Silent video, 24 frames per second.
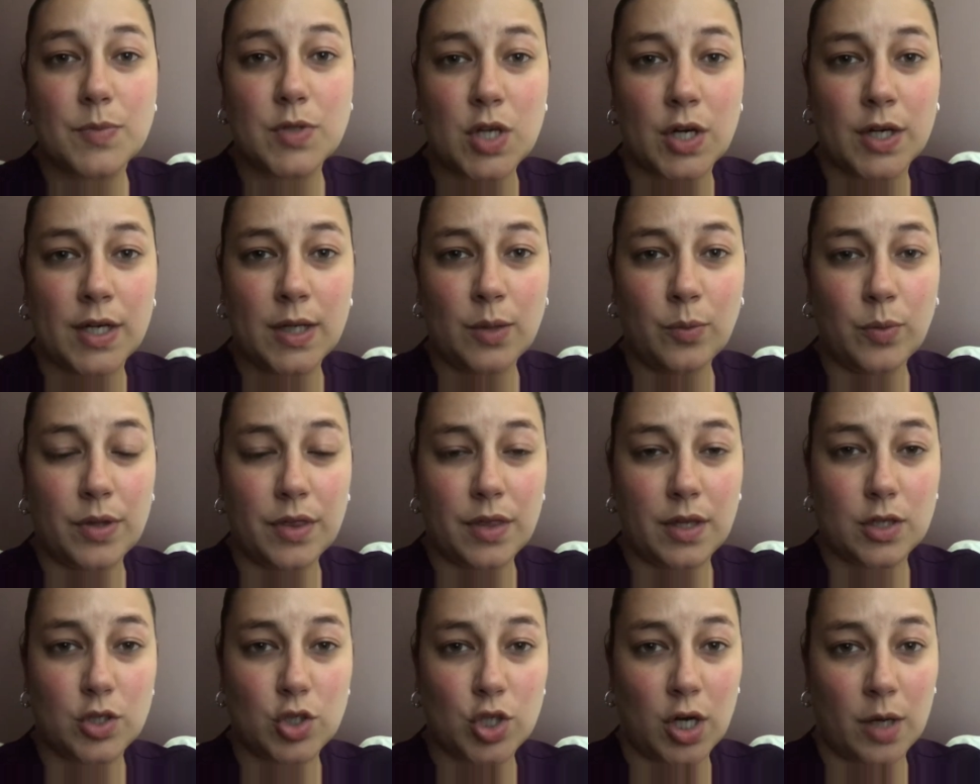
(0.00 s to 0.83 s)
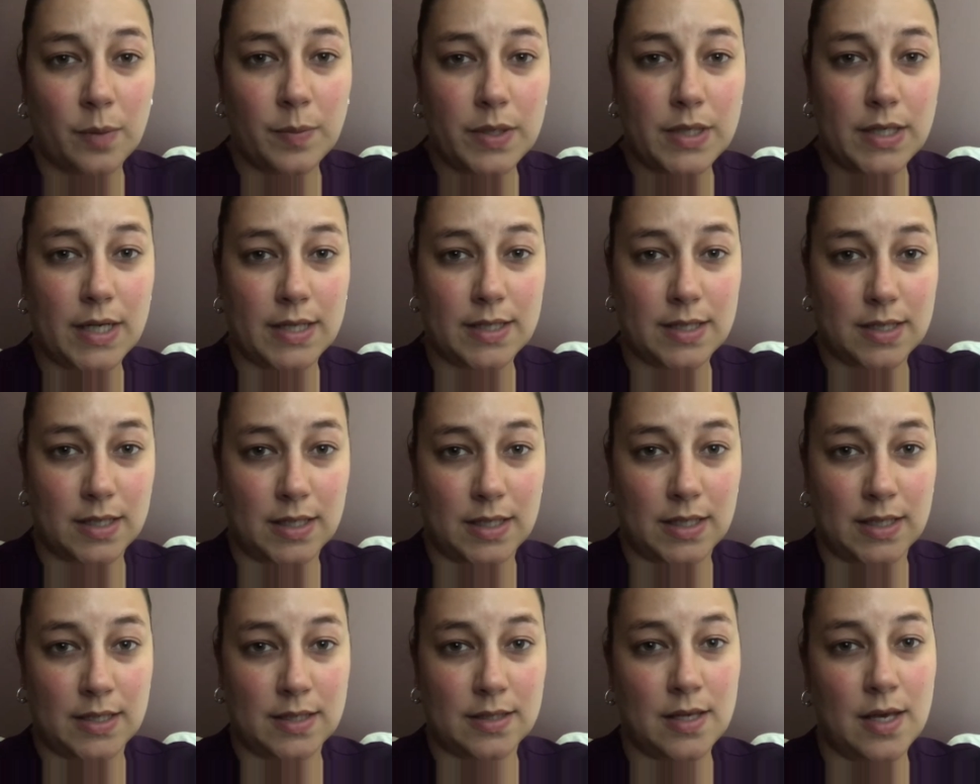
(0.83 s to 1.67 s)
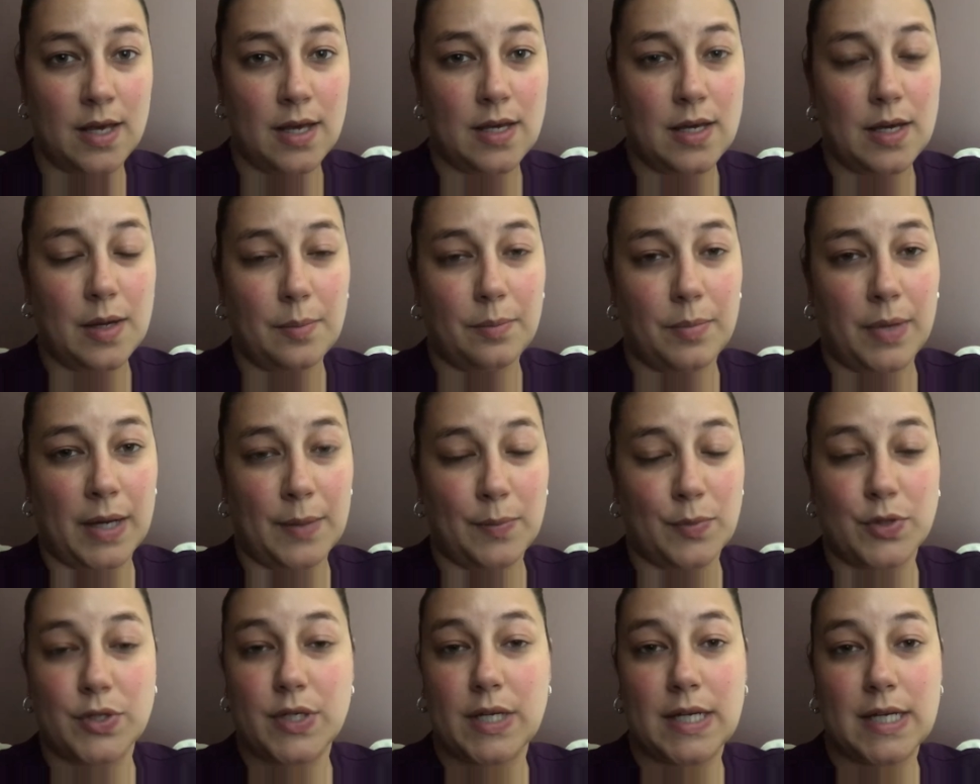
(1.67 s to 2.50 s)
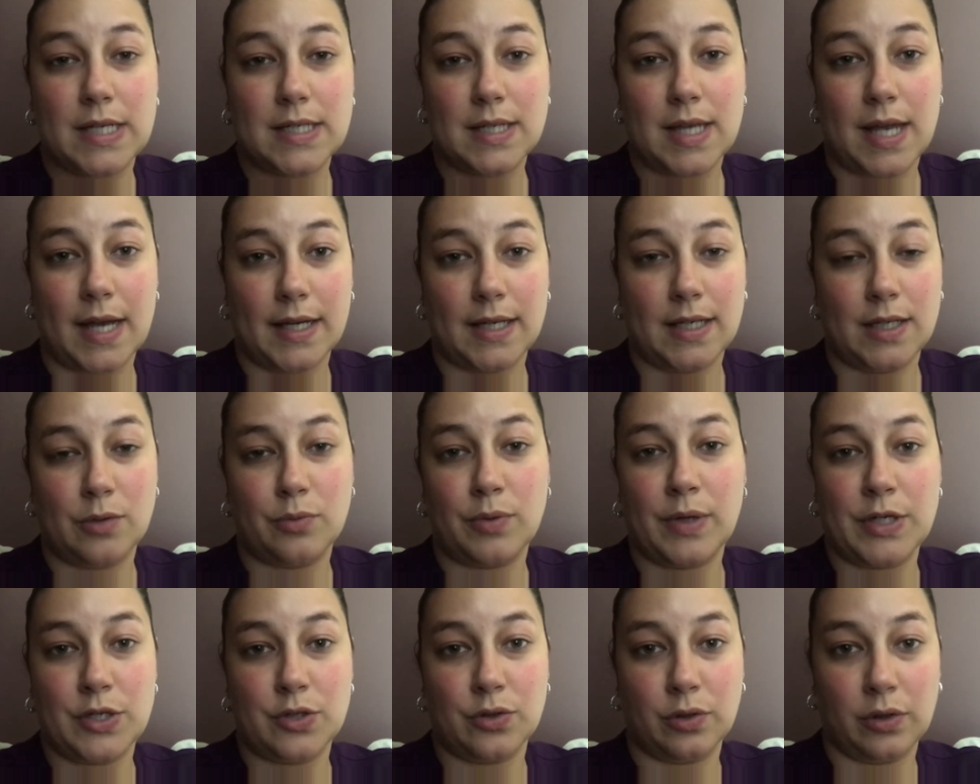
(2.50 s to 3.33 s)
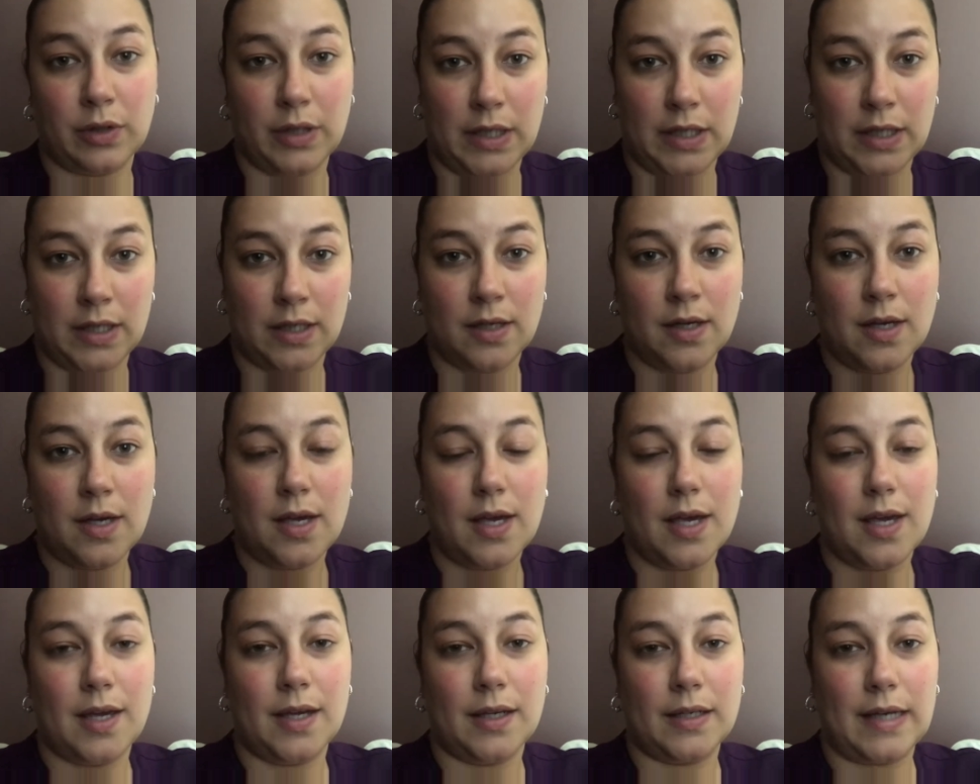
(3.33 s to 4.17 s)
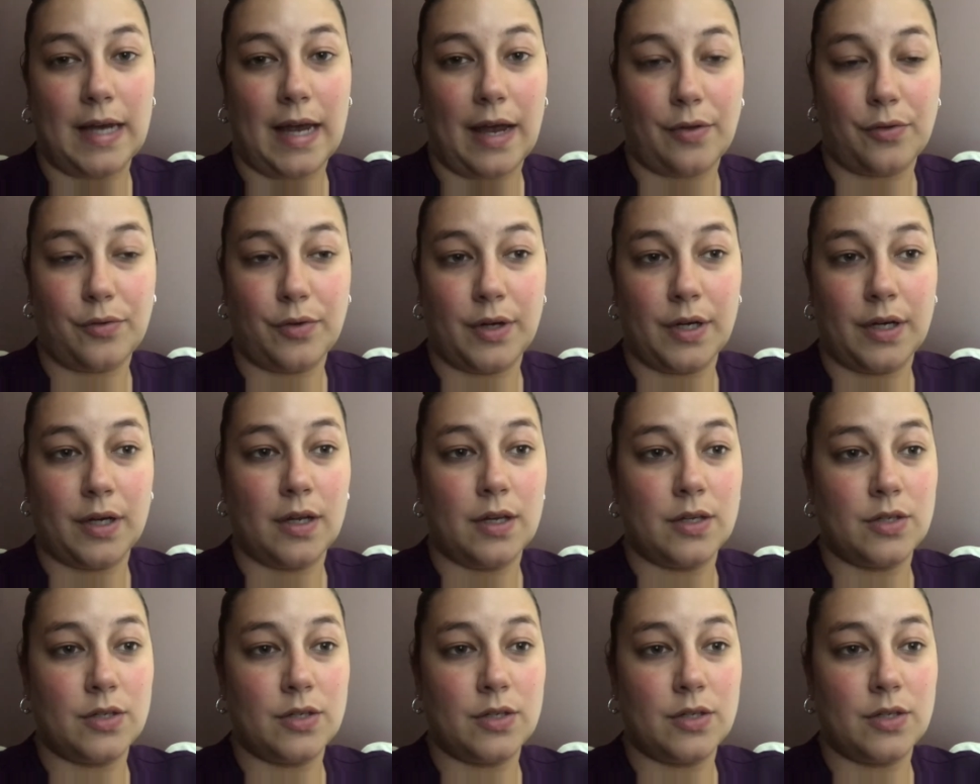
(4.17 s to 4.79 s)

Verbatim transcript: starting with Charmed Destinies by Mercedes Lackey, Rachel Lee, and Catherine